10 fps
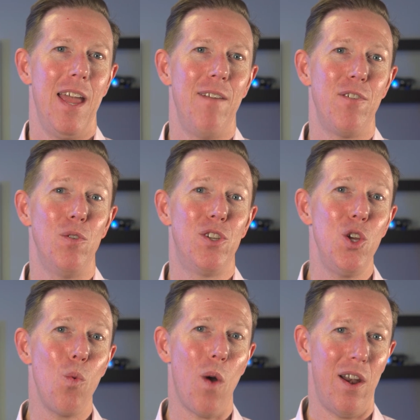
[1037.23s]
if you
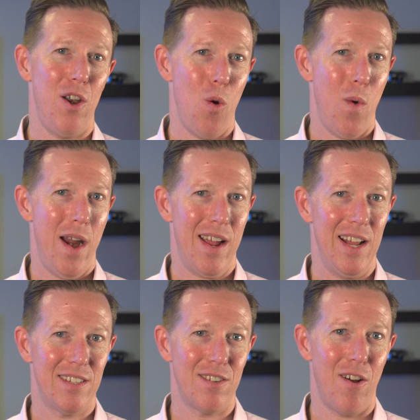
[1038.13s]
do want to know where to
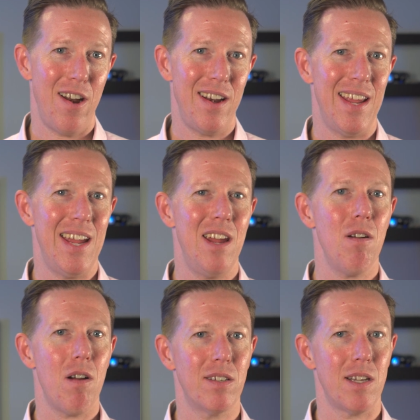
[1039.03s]
get started,
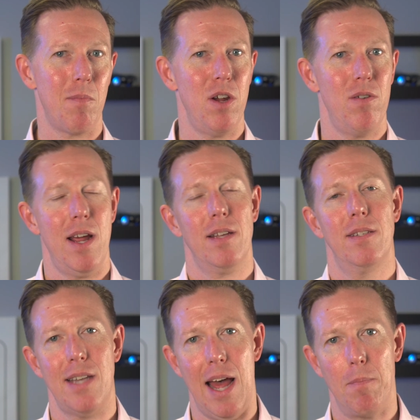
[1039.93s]
here are some of your next
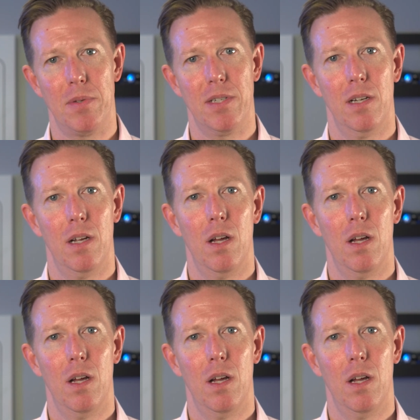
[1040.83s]
steps.